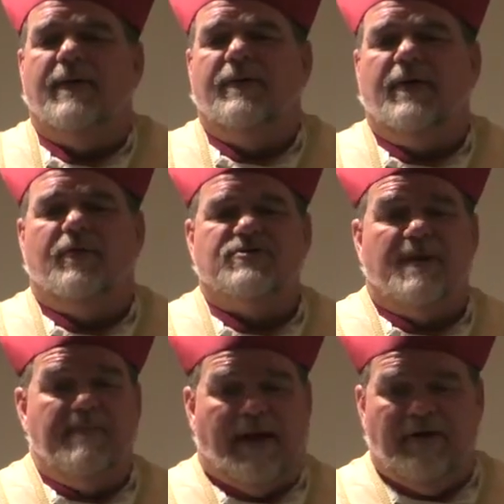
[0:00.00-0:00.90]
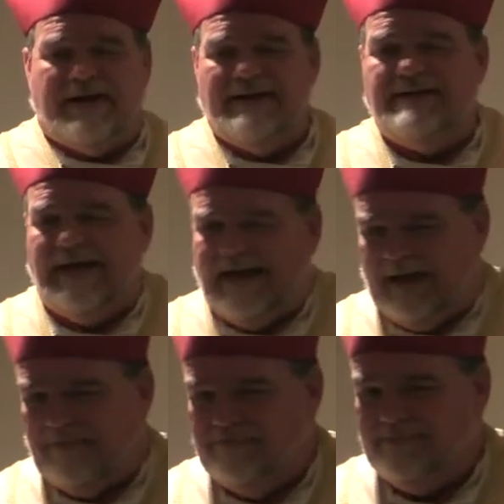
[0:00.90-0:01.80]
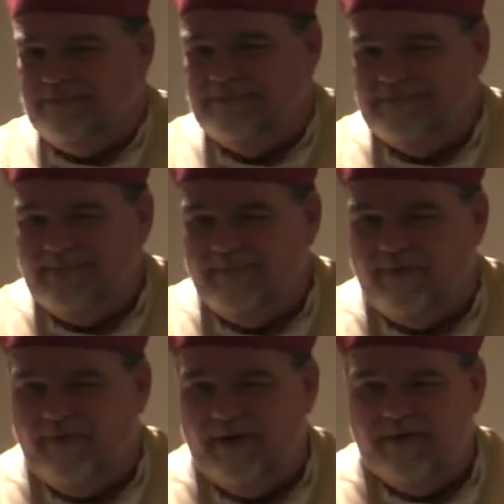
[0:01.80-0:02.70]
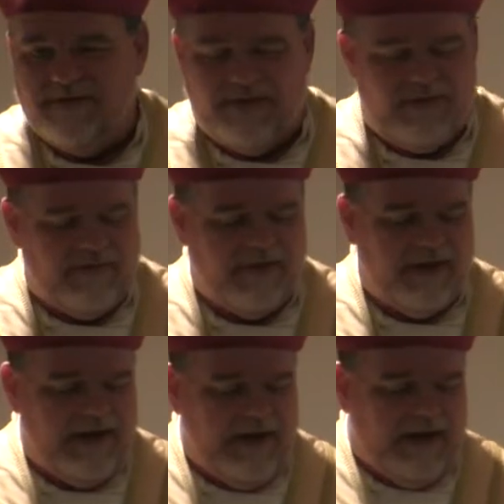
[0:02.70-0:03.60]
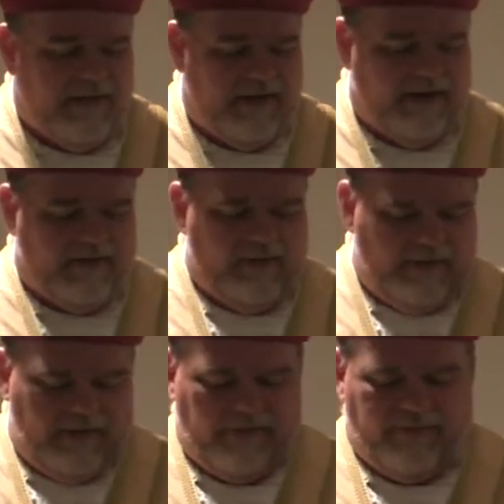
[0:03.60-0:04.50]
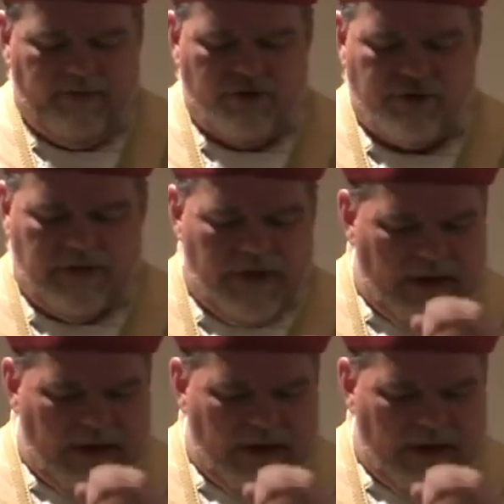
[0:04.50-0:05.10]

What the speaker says: there was American deacon. That's why it was the future